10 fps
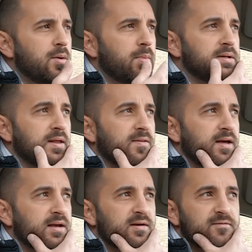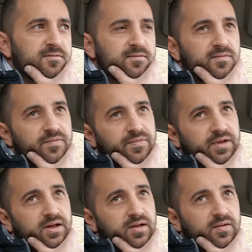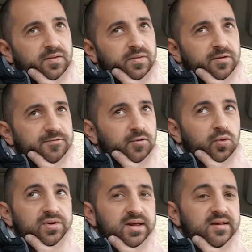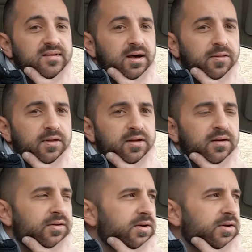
But they think if the fool says nothing,